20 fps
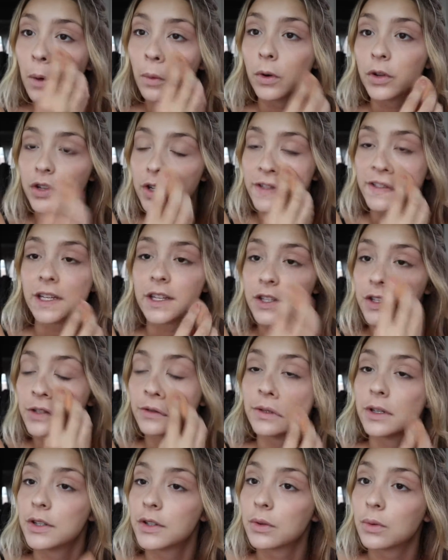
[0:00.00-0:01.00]
which is a
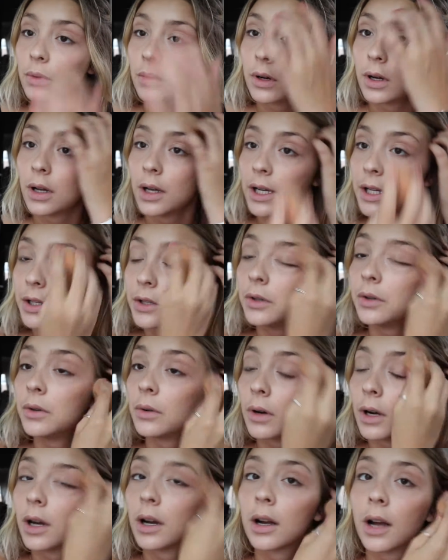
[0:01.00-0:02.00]
SUNY school in New
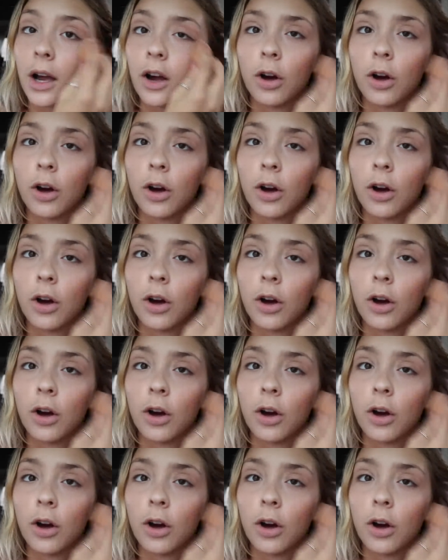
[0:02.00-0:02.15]
York.